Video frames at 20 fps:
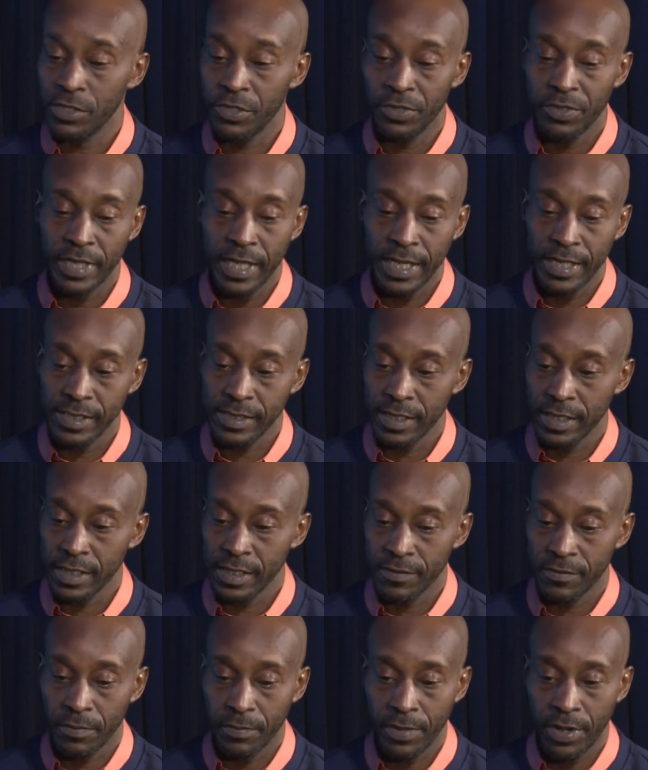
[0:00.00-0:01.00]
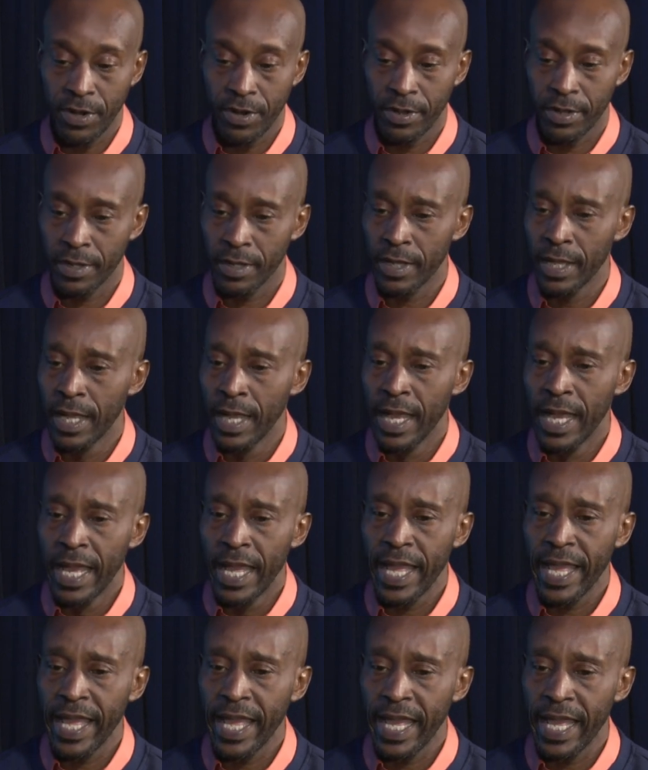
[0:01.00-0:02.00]
United States of America.
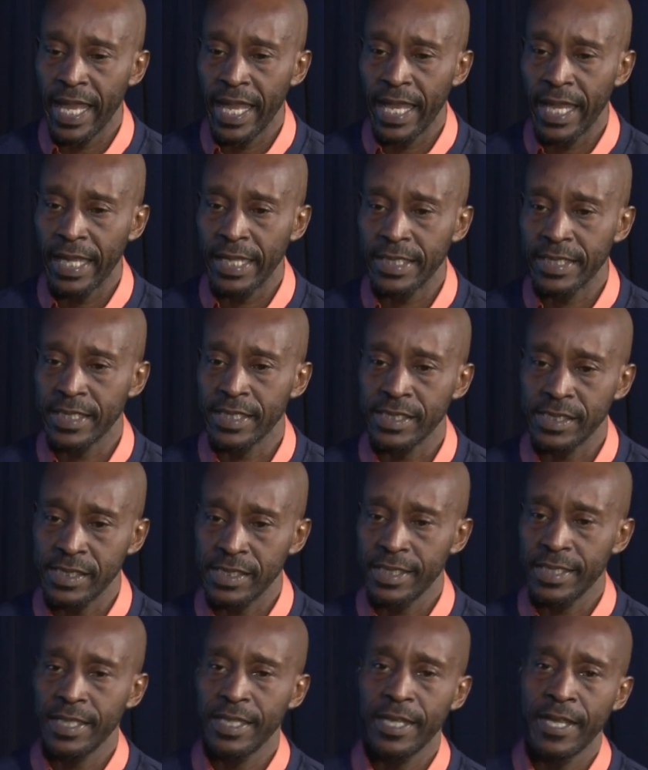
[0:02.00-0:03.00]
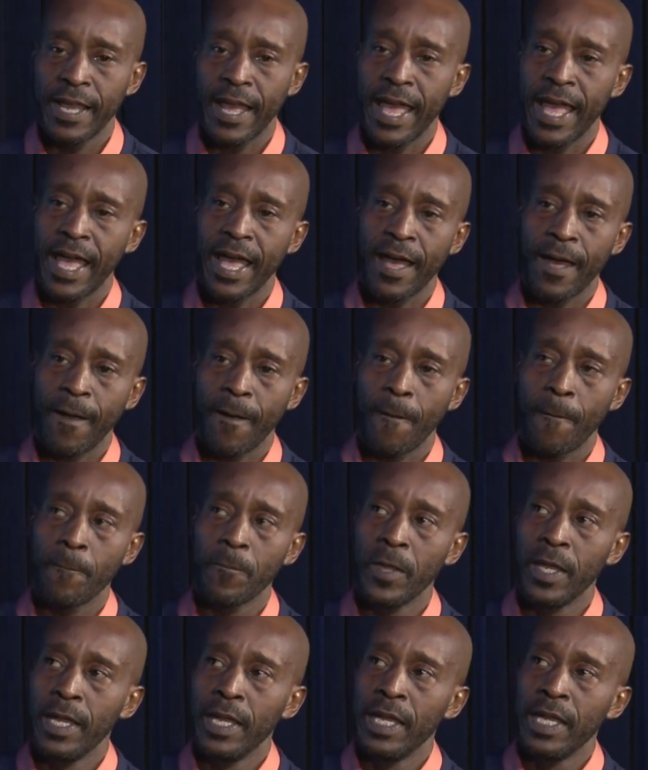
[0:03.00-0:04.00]
And to see how
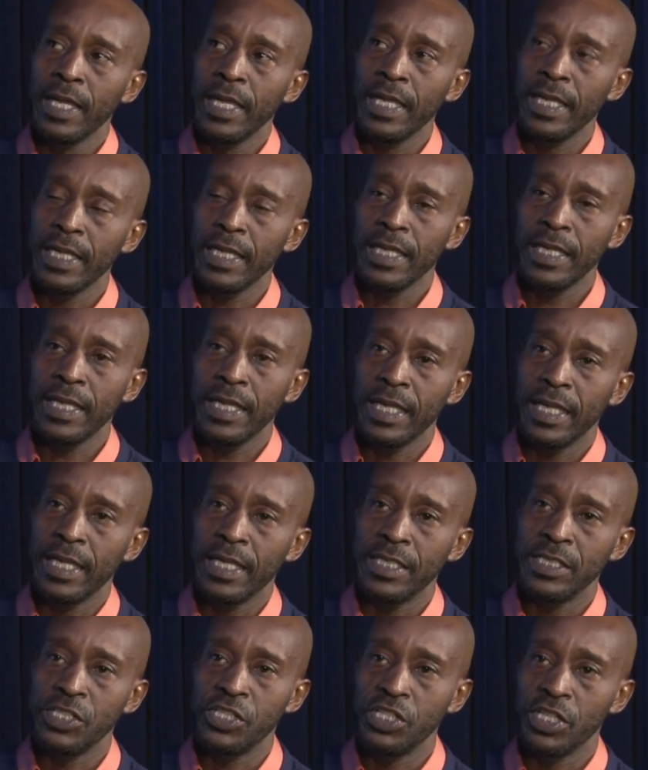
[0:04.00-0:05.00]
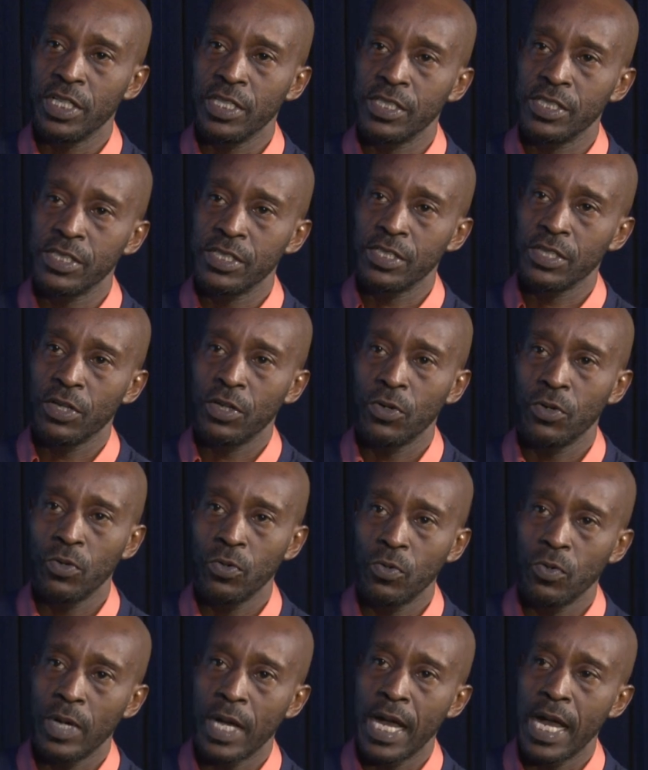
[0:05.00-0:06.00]
he is just
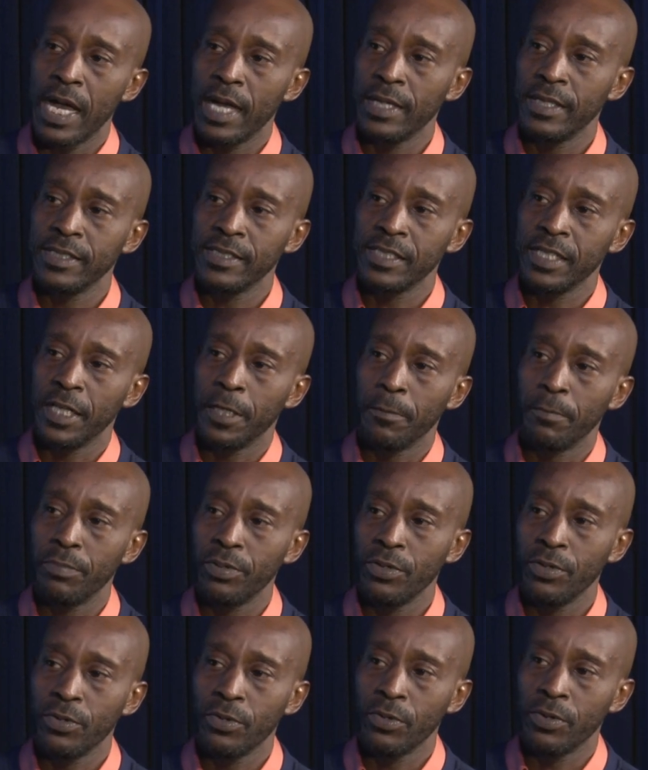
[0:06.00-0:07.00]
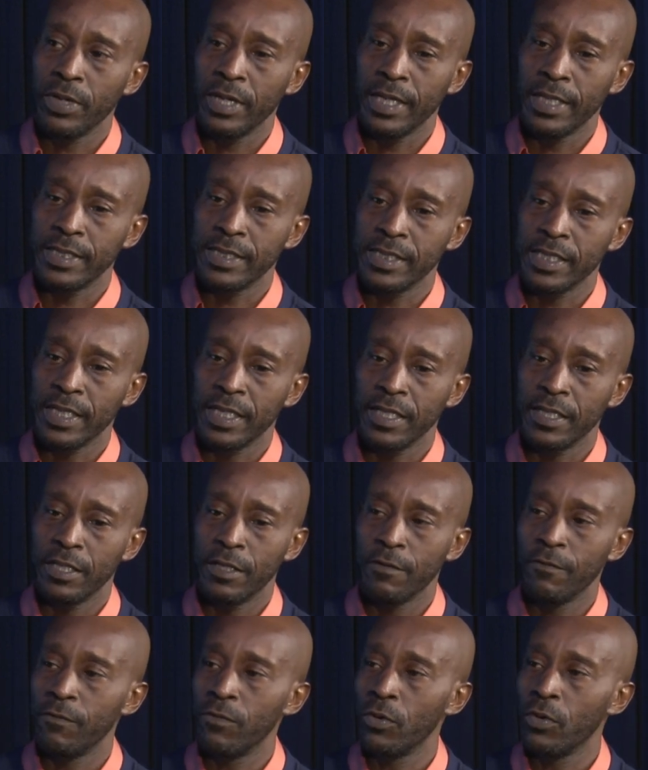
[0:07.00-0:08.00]
so honest and pure into the
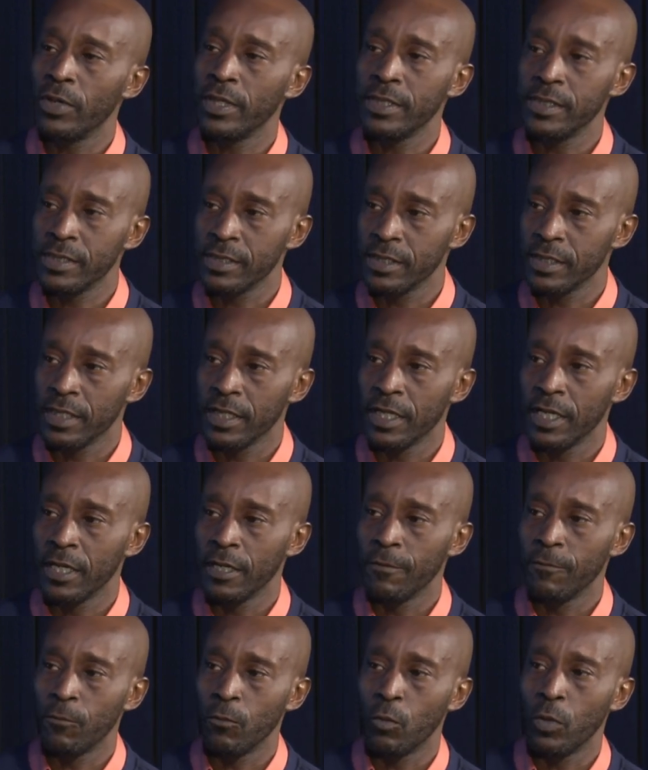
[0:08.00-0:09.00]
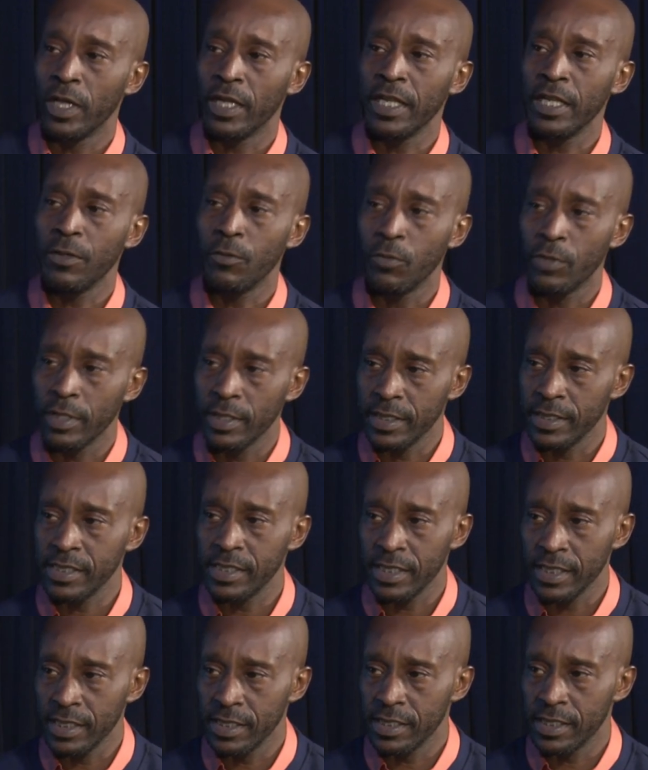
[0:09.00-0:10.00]
voice of what he really
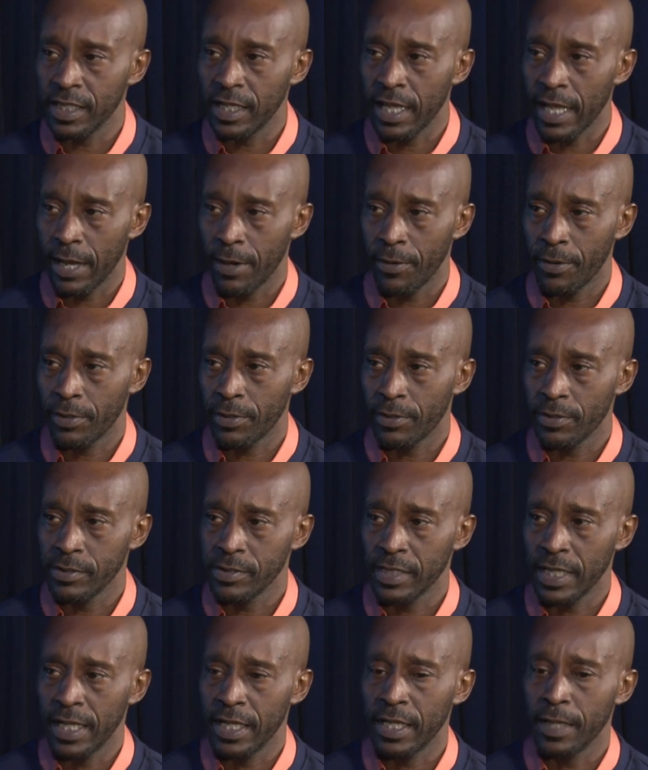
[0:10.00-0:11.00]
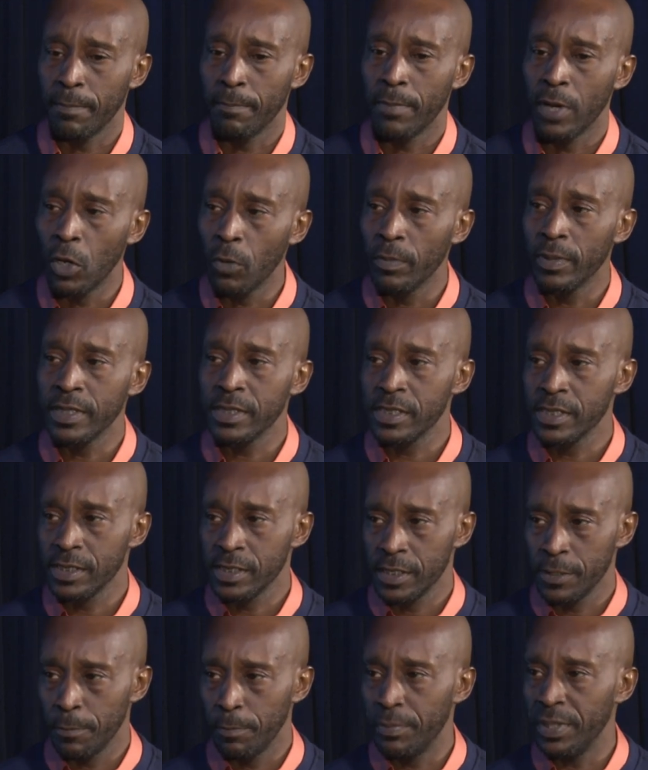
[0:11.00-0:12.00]
sees the characters and the moments
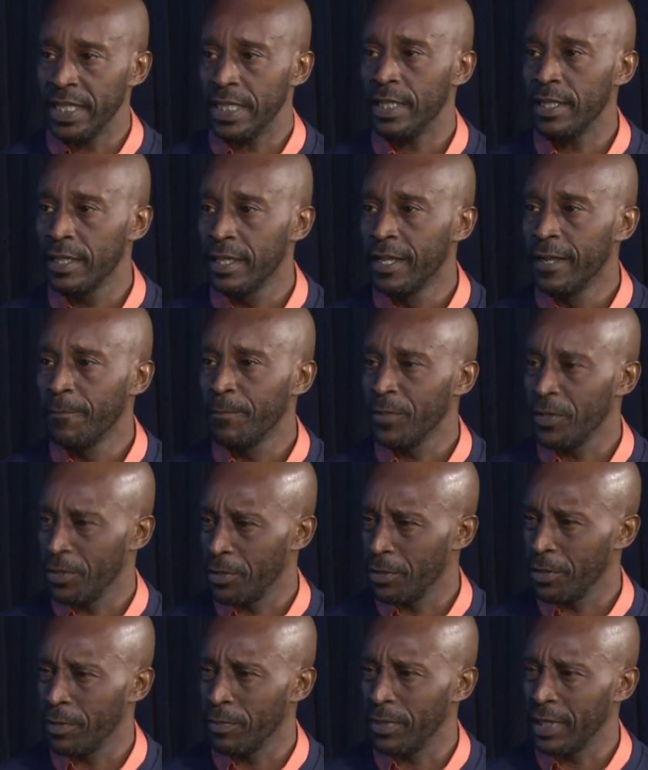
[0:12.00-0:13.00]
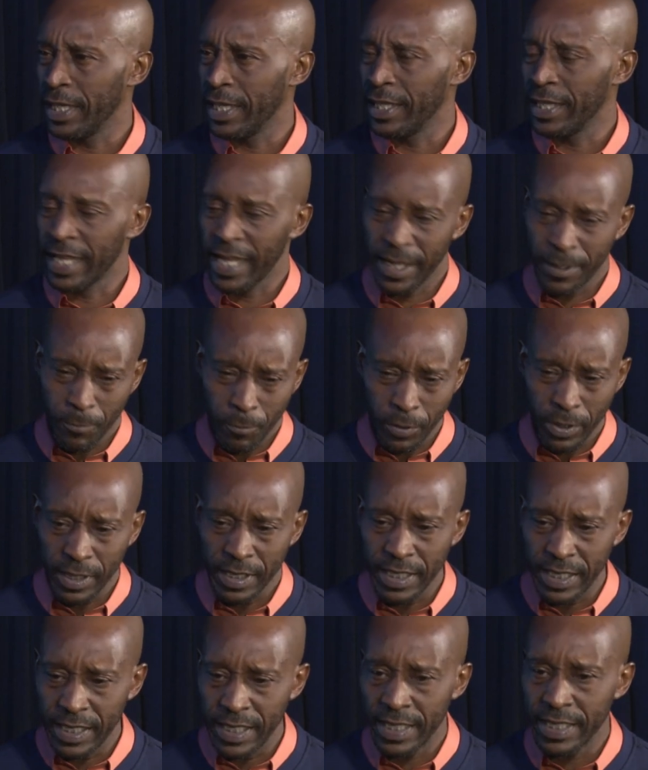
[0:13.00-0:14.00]
to be. You know what I mean? Like
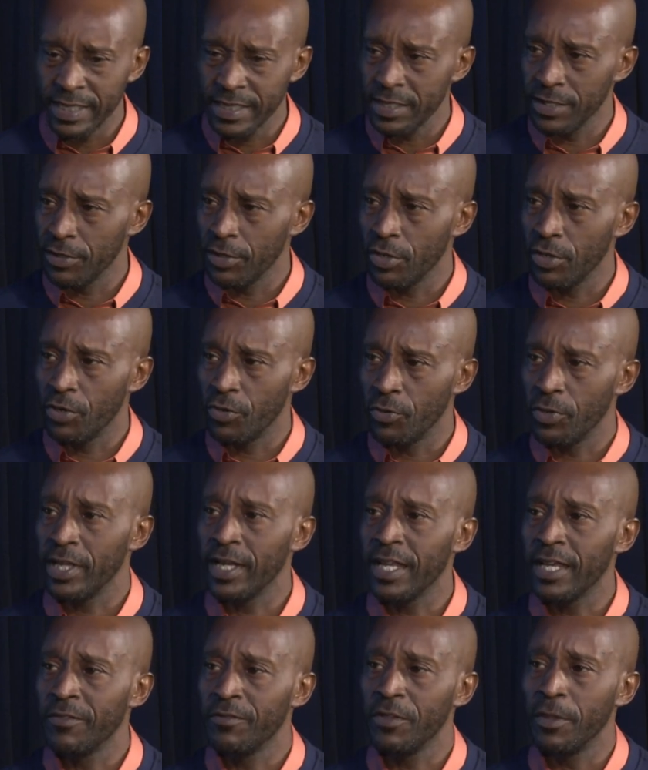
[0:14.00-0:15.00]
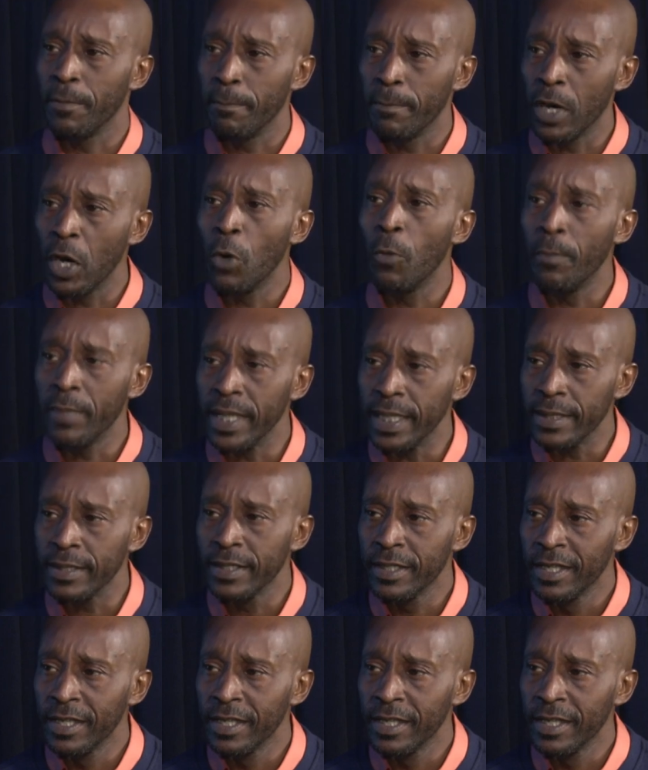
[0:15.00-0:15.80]
really getting to the grit of the moment.